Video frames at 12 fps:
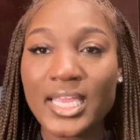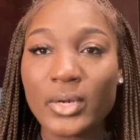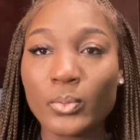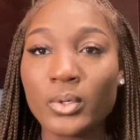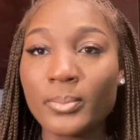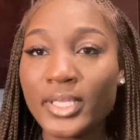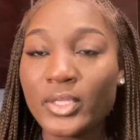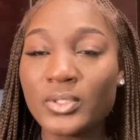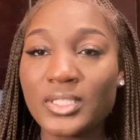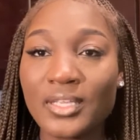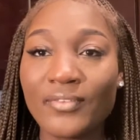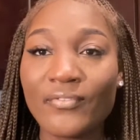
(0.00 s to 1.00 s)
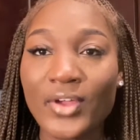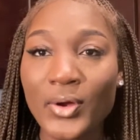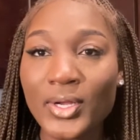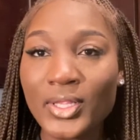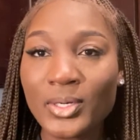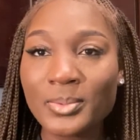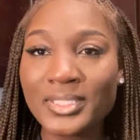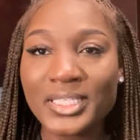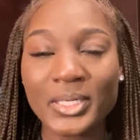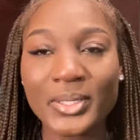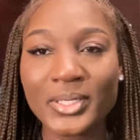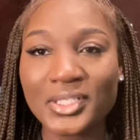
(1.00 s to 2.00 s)
and we'll be using very little
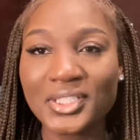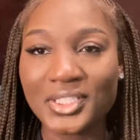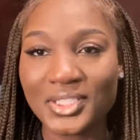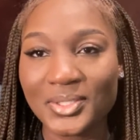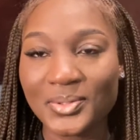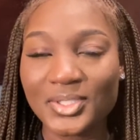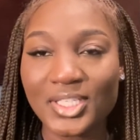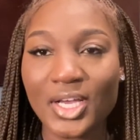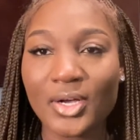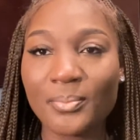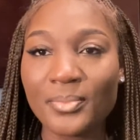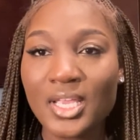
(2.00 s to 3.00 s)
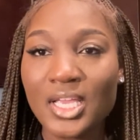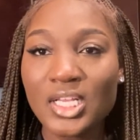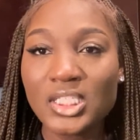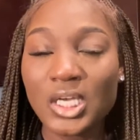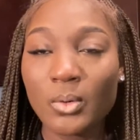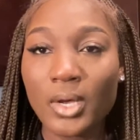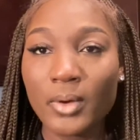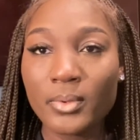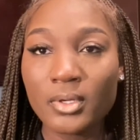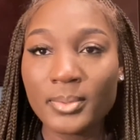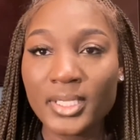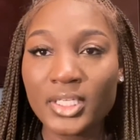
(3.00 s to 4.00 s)
materials to do so. So what
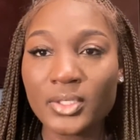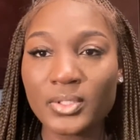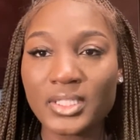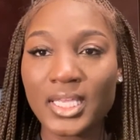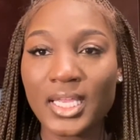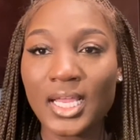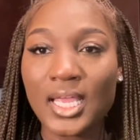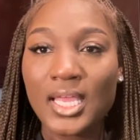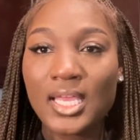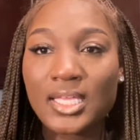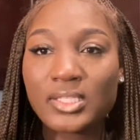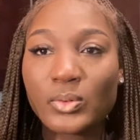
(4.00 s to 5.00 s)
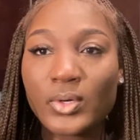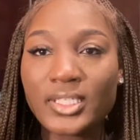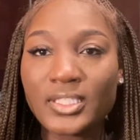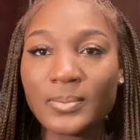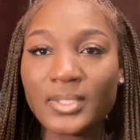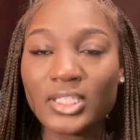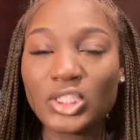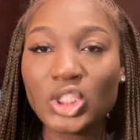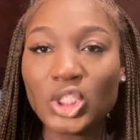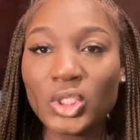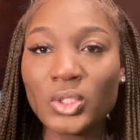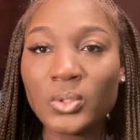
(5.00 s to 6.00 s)
we'll be using is going to be
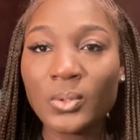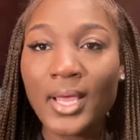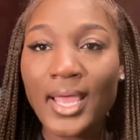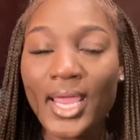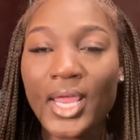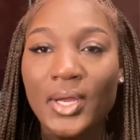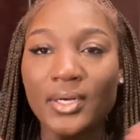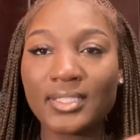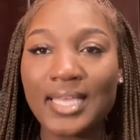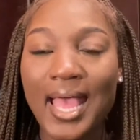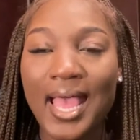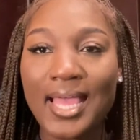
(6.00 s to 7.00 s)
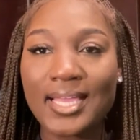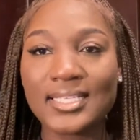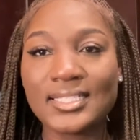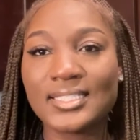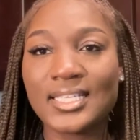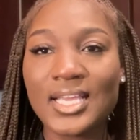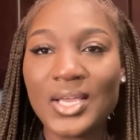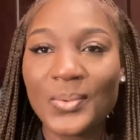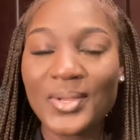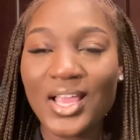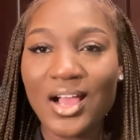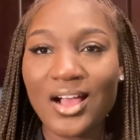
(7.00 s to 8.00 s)
2 hair ties.
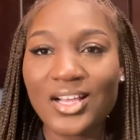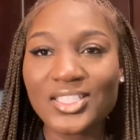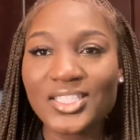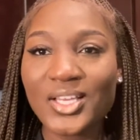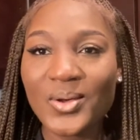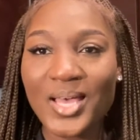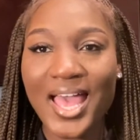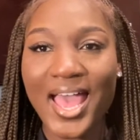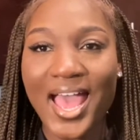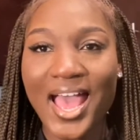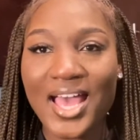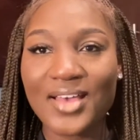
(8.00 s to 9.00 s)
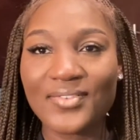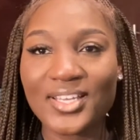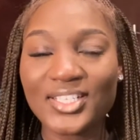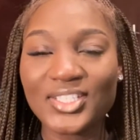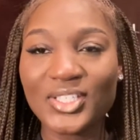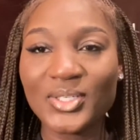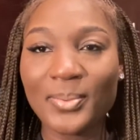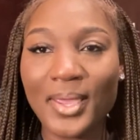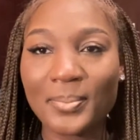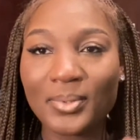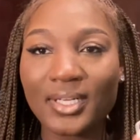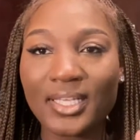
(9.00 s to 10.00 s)
We also have 2
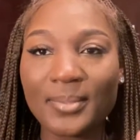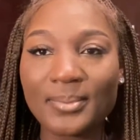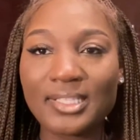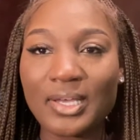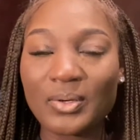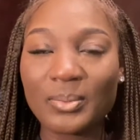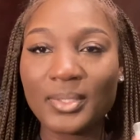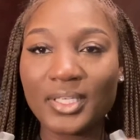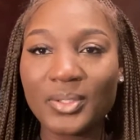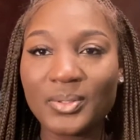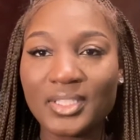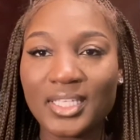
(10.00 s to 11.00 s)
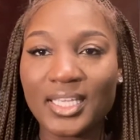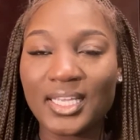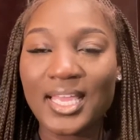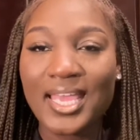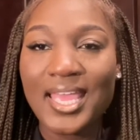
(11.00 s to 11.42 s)
paper clips that we'll be using,